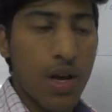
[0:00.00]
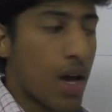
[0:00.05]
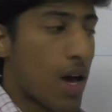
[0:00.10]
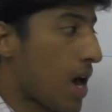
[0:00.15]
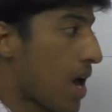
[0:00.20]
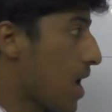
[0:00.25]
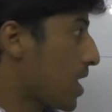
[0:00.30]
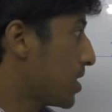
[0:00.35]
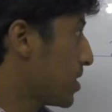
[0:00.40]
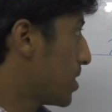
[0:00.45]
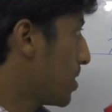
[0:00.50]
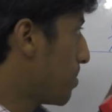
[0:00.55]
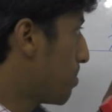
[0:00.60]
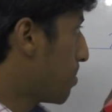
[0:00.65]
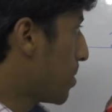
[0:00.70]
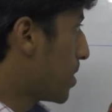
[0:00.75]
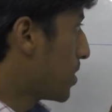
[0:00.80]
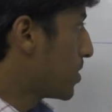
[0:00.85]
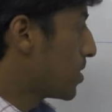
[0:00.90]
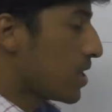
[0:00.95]
As the
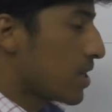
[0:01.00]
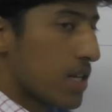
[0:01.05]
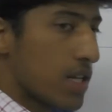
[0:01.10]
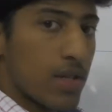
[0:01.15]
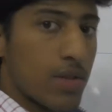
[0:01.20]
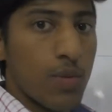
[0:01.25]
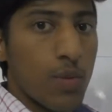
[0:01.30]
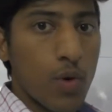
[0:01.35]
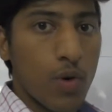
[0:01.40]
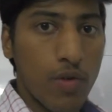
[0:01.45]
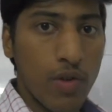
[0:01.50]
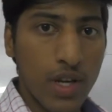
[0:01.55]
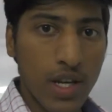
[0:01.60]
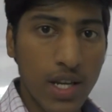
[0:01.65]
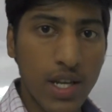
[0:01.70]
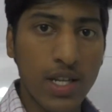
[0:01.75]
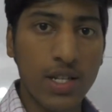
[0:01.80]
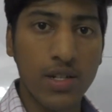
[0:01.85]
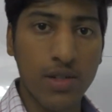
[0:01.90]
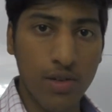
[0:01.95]
person is moving
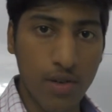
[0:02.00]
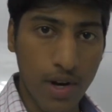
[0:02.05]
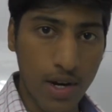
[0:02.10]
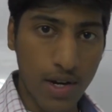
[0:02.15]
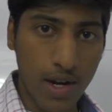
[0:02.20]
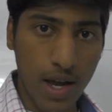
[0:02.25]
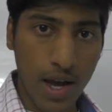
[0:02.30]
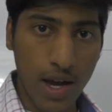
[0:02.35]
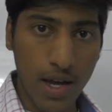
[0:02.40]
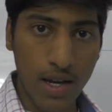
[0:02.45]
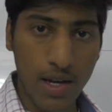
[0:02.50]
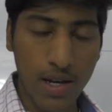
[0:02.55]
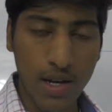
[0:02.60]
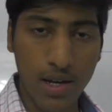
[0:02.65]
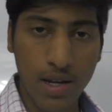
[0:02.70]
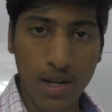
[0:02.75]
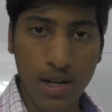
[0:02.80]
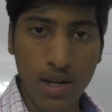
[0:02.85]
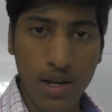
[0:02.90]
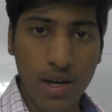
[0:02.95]
in a straight line,
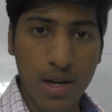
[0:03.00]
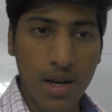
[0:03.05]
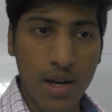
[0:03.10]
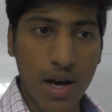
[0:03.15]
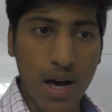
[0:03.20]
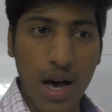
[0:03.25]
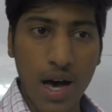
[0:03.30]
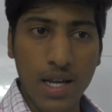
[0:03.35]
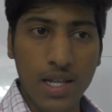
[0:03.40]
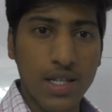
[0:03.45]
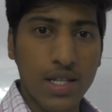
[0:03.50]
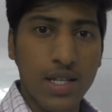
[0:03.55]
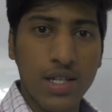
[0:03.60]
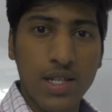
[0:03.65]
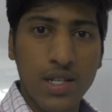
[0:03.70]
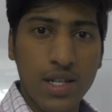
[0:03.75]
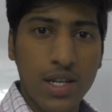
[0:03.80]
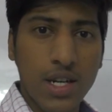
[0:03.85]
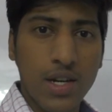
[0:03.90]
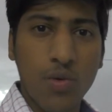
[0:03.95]
I
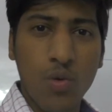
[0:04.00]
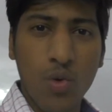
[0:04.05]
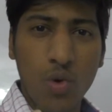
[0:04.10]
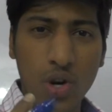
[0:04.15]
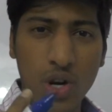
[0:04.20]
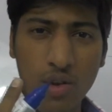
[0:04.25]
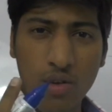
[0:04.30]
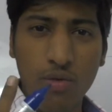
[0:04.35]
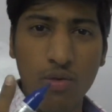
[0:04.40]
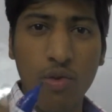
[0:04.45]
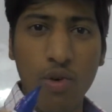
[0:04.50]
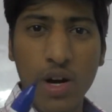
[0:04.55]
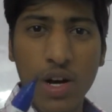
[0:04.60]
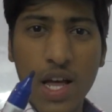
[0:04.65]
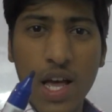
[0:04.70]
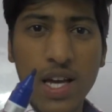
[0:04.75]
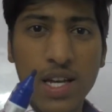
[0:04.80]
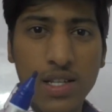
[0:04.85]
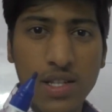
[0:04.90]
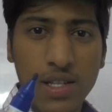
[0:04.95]
just need only one
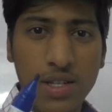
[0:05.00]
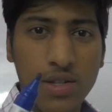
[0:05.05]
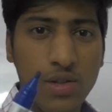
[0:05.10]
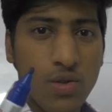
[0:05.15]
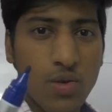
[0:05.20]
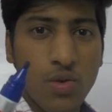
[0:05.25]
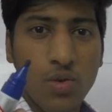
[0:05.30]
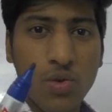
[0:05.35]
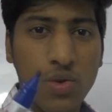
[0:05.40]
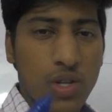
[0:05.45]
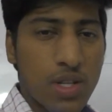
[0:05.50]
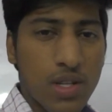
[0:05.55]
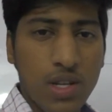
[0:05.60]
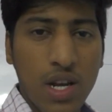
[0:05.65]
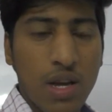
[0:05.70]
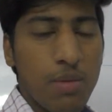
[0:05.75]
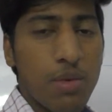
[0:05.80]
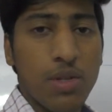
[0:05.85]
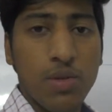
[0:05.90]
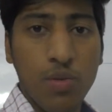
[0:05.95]
axis to
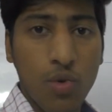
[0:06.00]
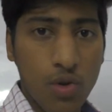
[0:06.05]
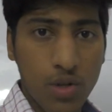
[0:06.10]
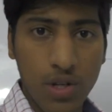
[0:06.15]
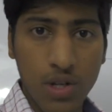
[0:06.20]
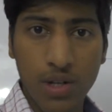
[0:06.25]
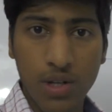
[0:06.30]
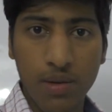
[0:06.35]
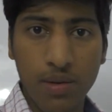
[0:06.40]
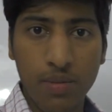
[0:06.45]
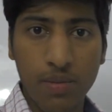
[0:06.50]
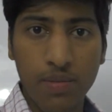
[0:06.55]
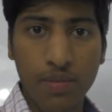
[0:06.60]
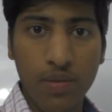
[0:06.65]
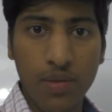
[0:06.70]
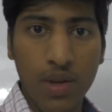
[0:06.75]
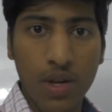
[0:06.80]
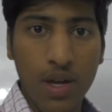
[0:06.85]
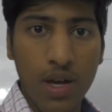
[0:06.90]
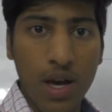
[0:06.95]
describe his motion,
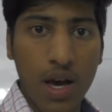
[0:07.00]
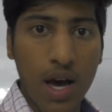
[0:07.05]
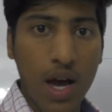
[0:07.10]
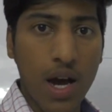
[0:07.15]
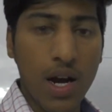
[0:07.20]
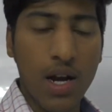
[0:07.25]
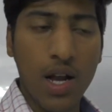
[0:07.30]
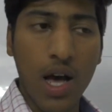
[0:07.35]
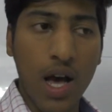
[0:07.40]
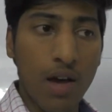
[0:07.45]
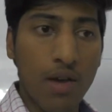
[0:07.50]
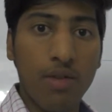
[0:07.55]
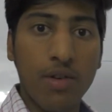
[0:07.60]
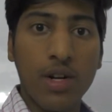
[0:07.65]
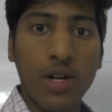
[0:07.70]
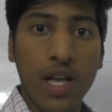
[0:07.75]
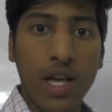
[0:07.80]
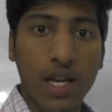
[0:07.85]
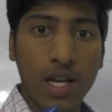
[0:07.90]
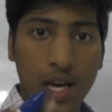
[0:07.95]
and I
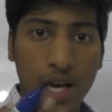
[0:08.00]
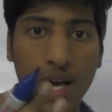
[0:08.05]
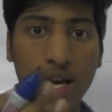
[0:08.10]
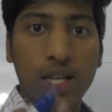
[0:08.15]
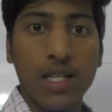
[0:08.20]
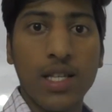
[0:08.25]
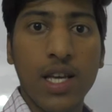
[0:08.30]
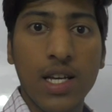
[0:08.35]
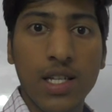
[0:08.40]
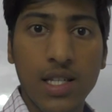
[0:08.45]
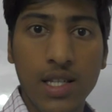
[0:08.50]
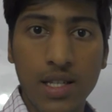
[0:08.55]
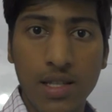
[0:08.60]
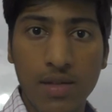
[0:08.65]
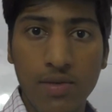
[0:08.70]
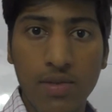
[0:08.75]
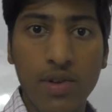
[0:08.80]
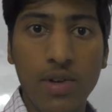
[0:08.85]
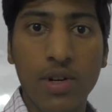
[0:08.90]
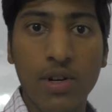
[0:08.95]
will take
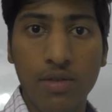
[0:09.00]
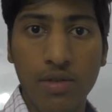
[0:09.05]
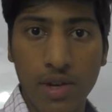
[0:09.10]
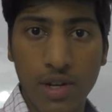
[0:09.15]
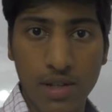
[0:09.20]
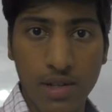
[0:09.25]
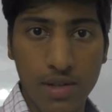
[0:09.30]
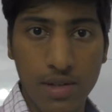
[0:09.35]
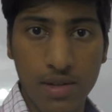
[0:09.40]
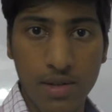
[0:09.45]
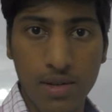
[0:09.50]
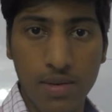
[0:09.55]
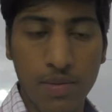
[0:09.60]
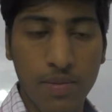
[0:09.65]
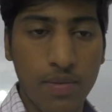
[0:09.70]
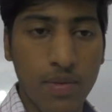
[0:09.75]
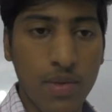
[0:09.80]
x-axis for reference.